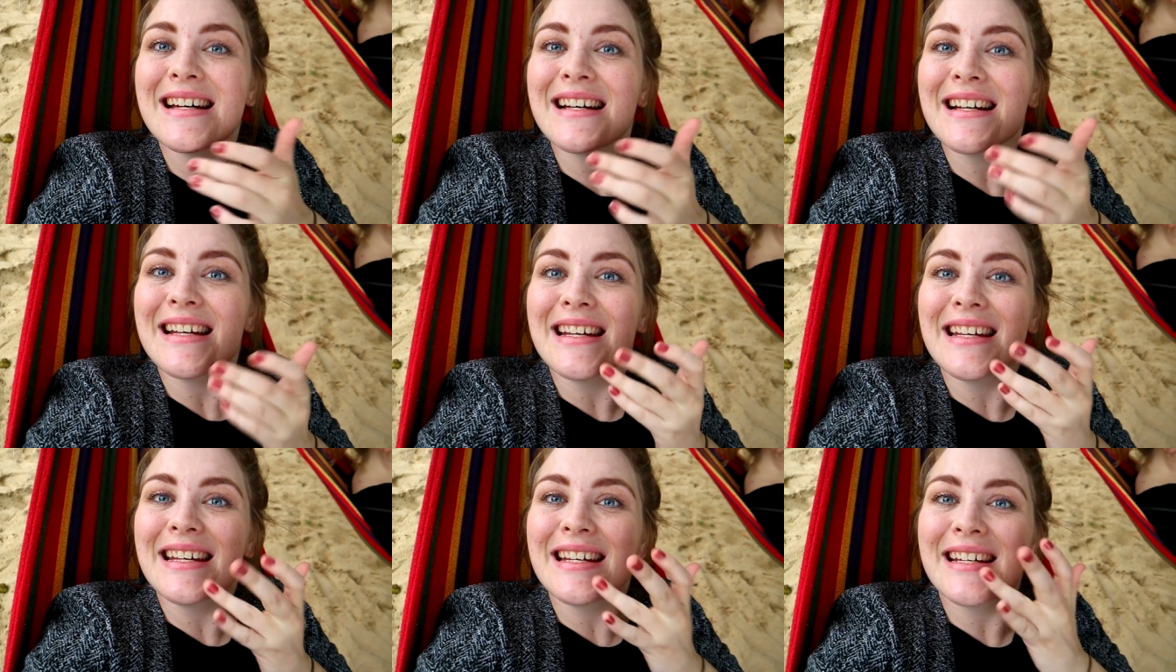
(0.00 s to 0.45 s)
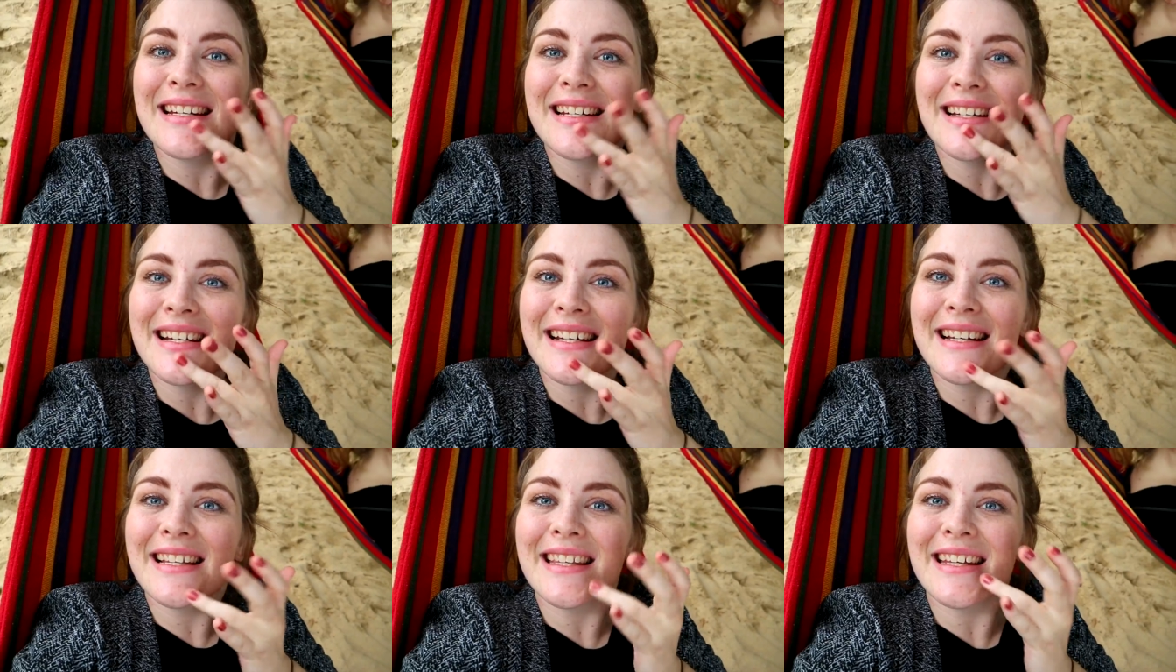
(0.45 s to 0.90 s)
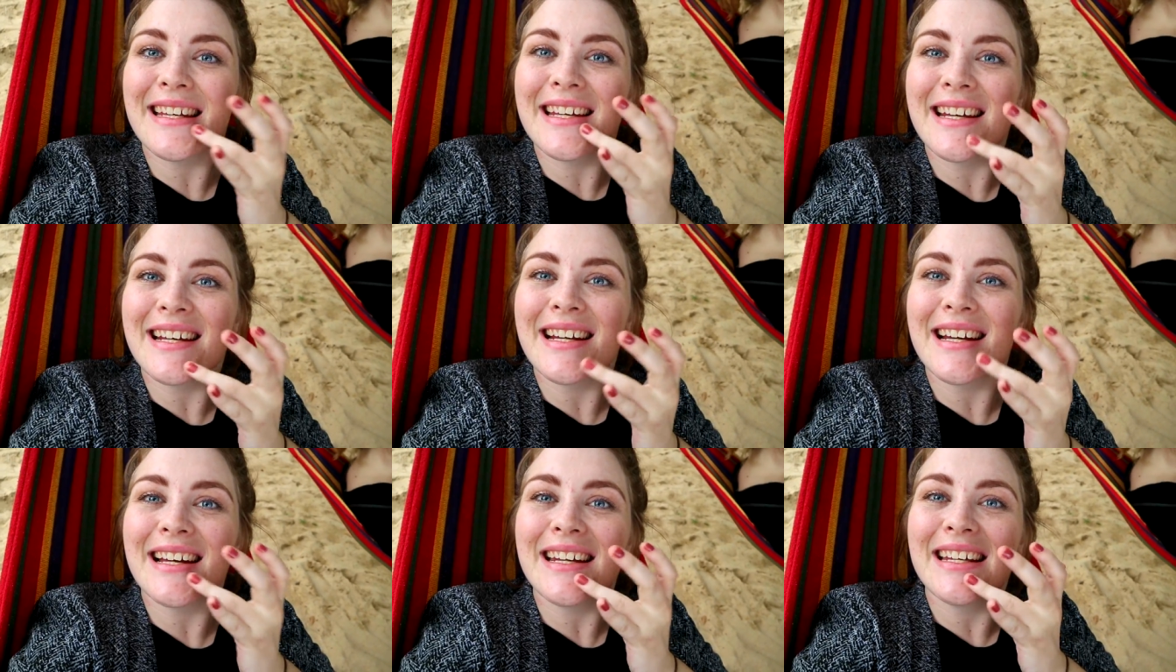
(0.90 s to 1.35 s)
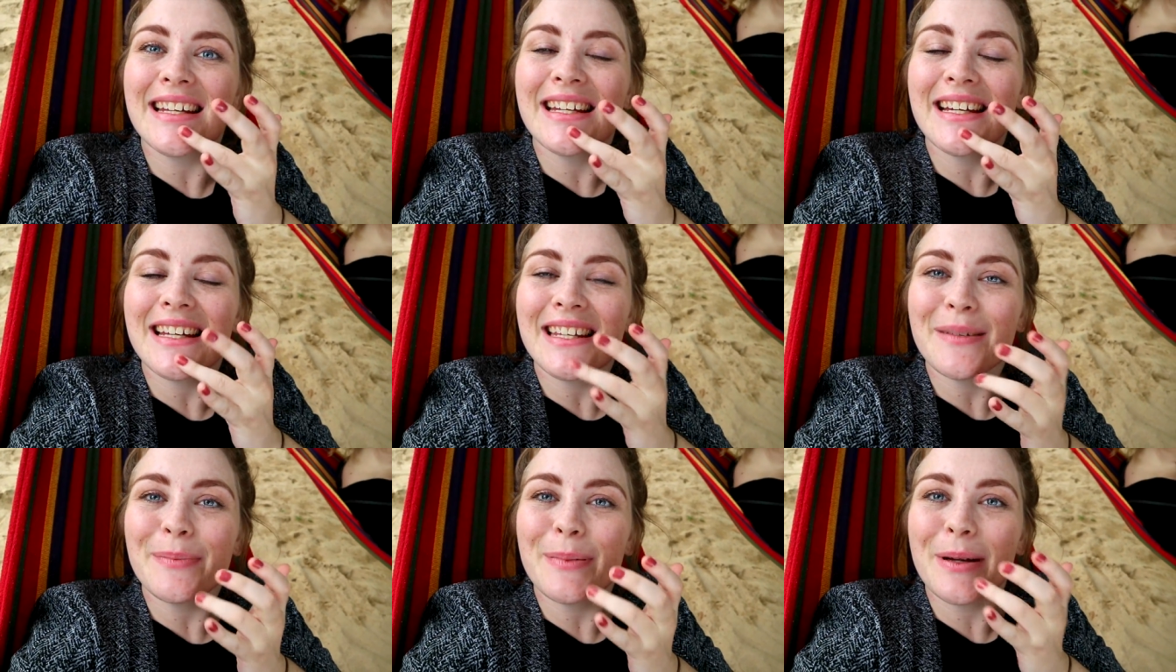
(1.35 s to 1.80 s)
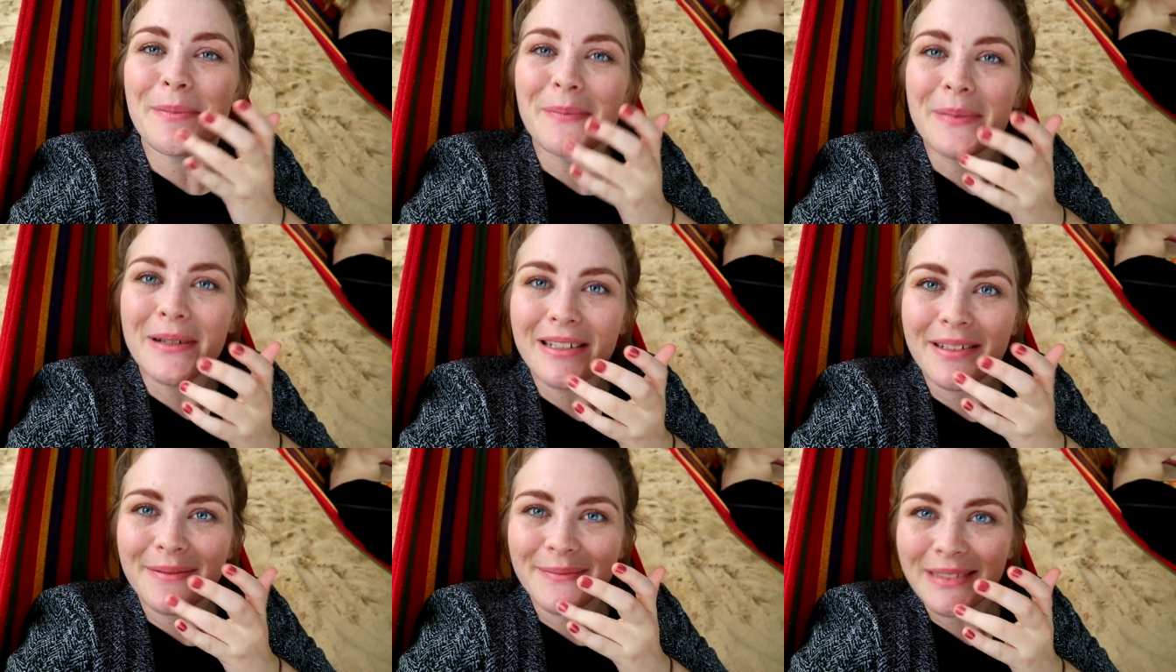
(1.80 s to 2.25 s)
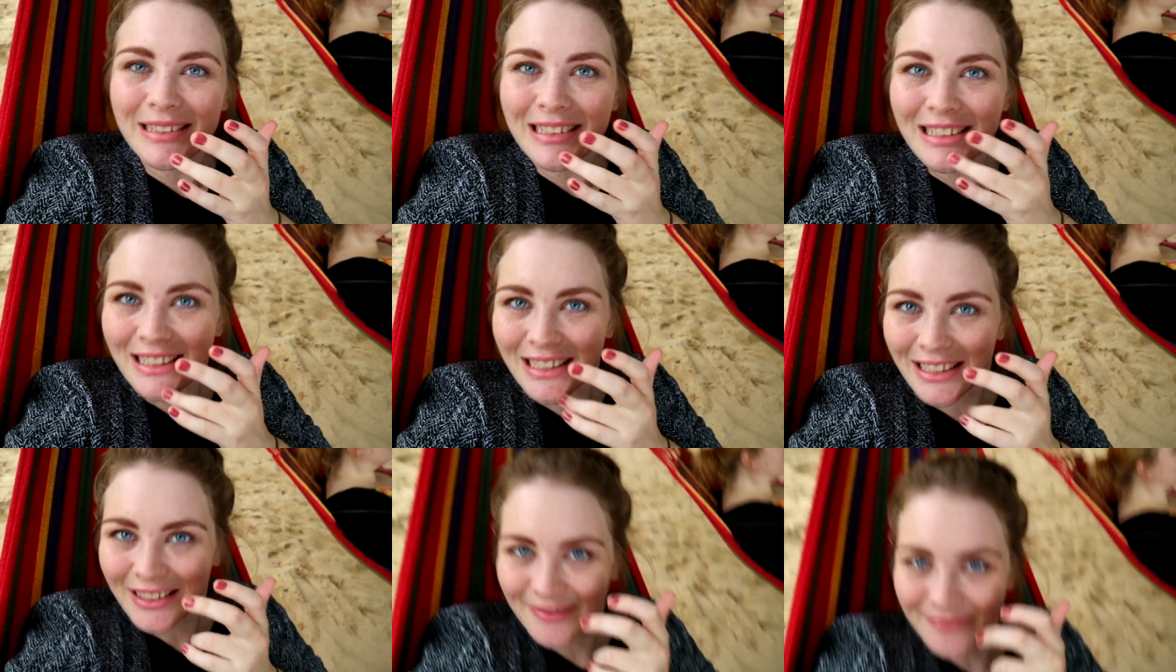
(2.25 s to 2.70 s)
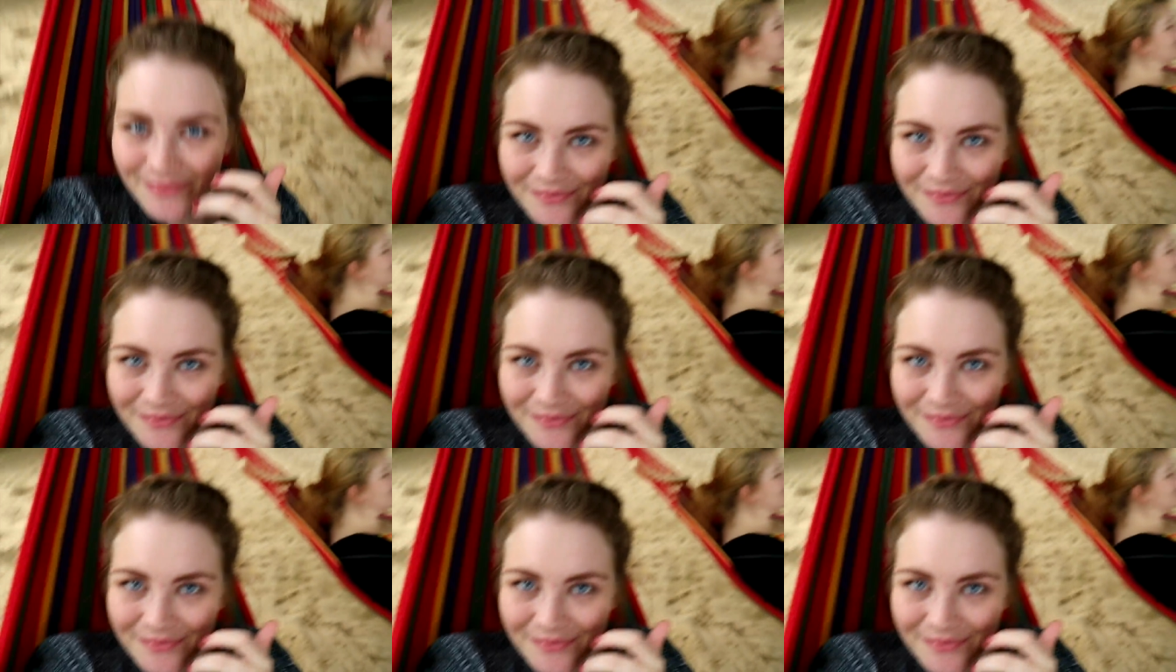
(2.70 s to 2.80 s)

Hey, I think I got another pimple, oh my god.